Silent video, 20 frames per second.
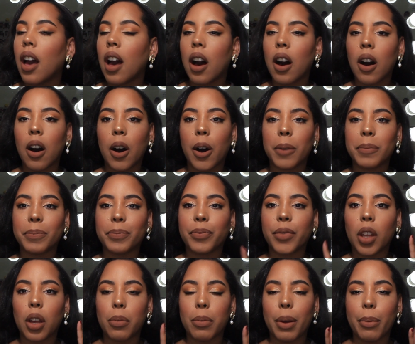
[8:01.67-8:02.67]
On
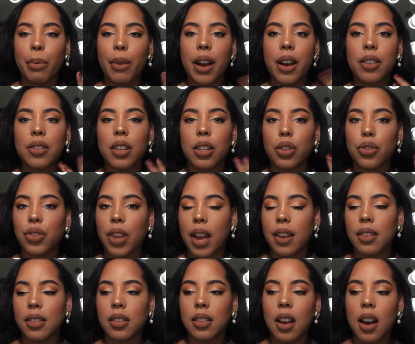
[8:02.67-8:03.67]
my brows I used
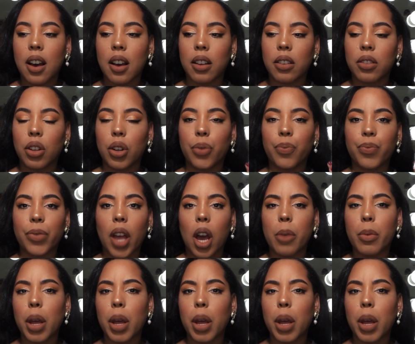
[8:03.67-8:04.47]
on